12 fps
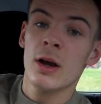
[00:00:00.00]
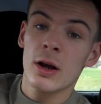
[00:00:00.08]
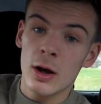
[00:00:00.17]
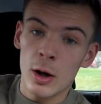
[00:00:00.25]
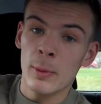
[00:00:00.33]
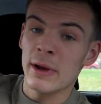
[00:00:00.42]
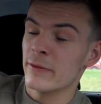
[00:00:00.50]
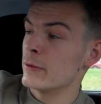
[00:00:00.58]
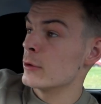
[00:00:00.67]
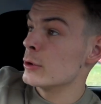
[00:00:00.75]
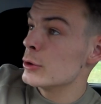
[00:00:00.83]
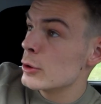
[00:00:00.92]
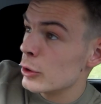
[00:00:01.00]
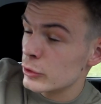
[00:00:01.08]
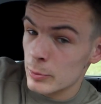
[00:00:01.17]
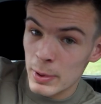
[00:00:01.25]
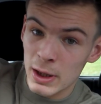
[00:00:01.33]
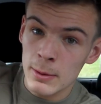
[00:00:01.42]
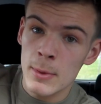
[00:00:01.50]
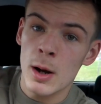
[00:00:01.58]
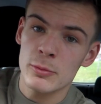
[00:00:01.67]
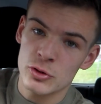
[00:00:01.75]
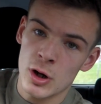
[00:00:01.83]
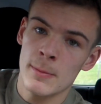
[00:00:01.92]
Can't wait for you guys to pick them
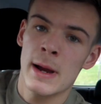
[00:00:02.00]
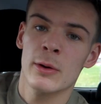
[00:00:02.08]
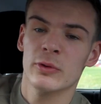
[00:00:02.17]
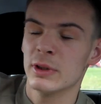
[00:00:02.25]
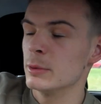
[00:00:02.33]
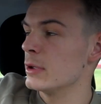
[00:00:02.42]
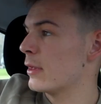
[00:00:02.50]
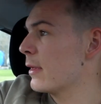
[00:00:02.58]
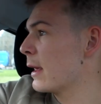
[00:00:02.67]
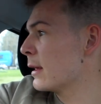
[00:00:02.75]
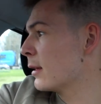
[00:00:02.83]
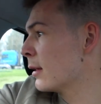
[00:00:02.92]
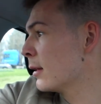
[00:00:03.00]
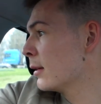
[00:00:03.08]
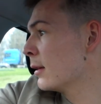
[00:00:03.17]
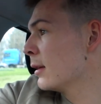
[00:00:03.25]
up, try them out, see what you think.